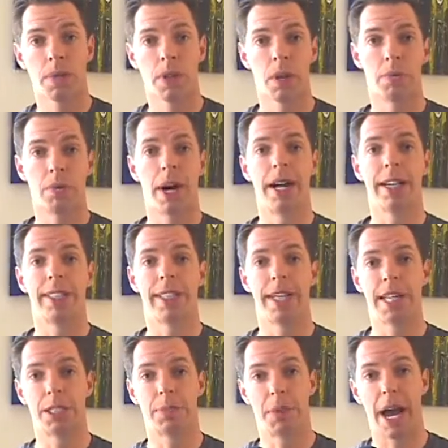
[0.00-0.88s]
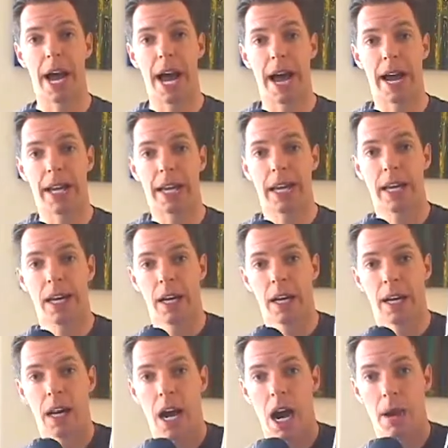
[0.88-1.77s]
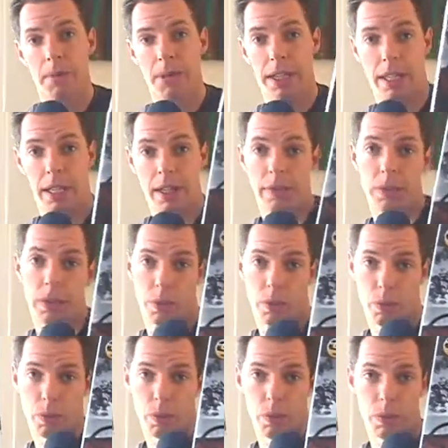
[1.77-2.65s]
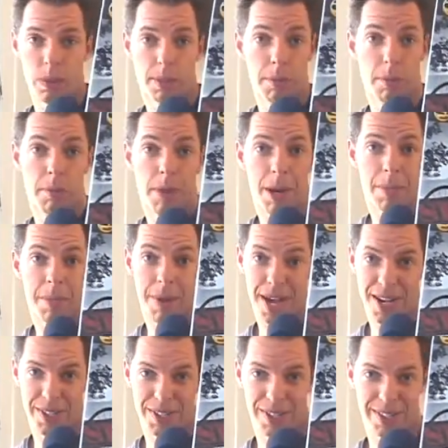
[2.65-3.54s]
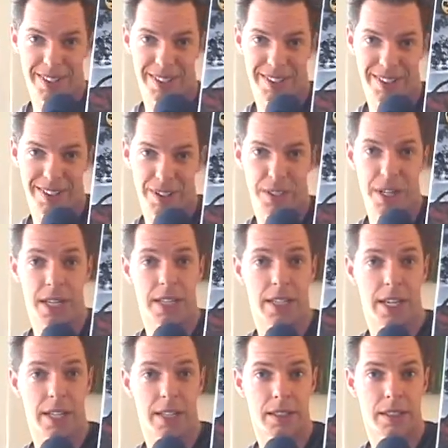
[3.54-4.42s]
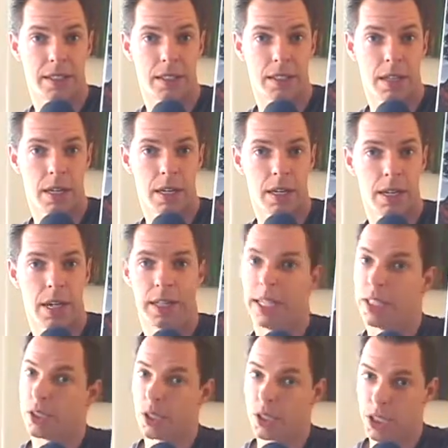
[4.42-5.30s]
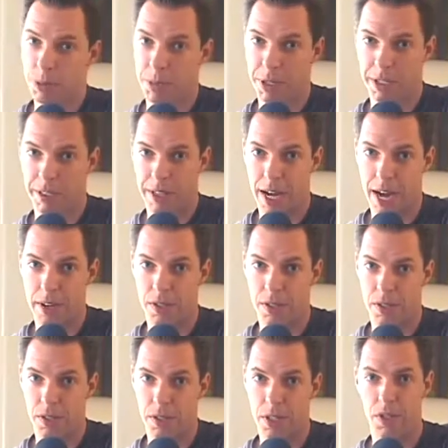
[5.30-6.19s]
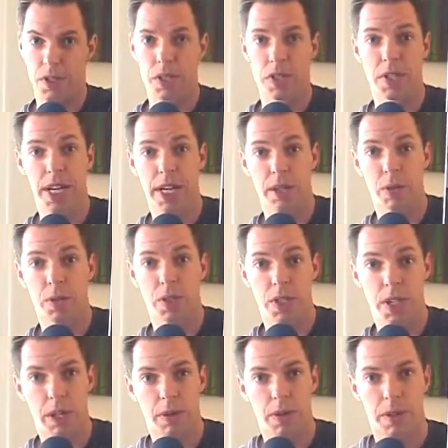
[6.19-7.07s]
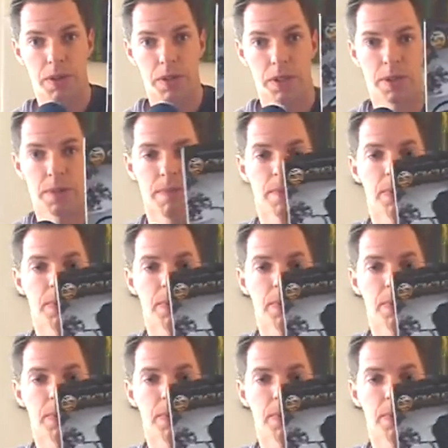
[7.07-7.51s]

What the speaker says: buying today's pack, I'm going to give you some of my best techniques. Now, these aren't spin classes. This is Cyclo Secrets.